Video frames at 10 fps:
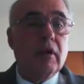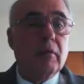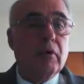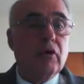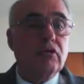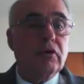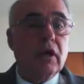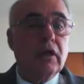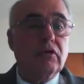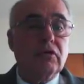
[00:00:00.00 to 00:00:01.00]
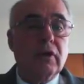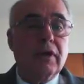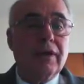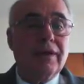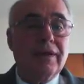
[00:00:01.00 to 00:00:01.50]
Emotionless,
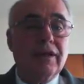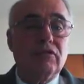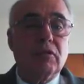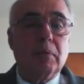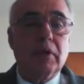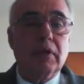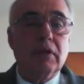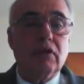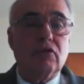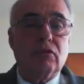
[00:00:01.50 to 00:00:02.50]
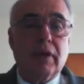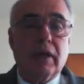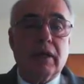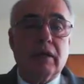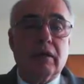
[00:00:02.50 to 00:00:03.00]
disciplined
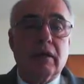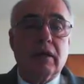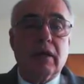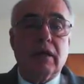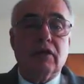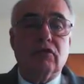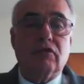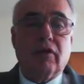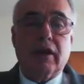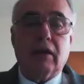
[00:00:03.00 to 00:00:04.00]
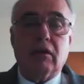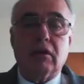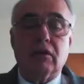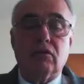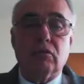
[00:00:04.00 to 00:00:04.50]
trading is vital
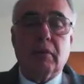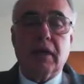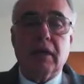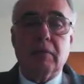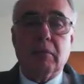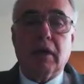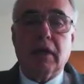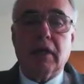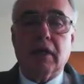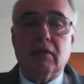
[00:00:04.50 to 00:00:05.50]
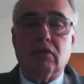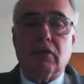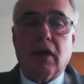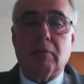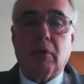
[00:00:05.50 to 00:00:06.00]
to making money in the
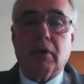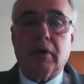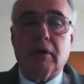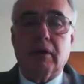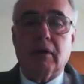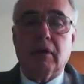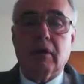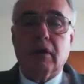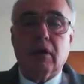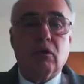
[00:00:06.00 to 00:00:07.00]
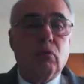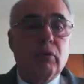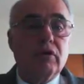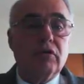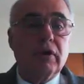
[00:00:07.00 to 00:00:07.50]
stock market.
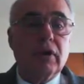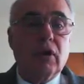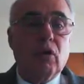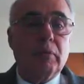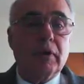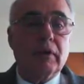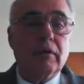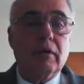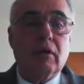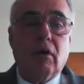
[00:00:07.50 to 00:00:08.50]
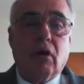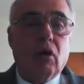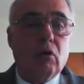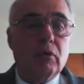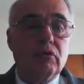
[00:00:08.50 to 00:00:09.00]
Wishing and hoping
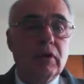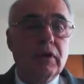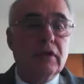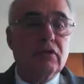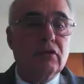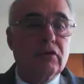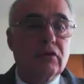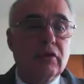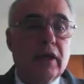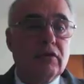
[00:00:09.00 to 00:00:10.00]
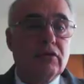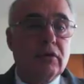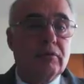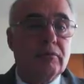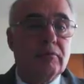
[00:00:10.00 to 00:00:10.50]
always leads to disaster.